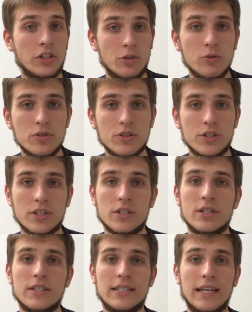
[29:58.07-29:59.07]

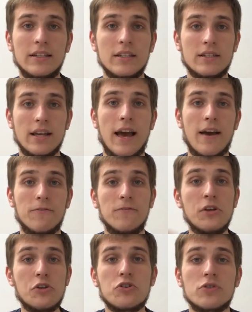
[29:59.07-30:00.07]
users send us a
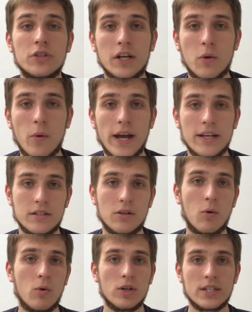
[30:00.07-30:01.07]
feature request
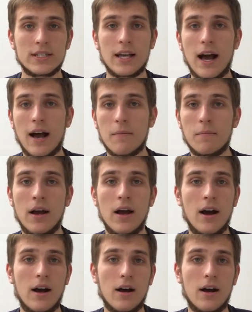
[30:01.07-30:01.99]
or some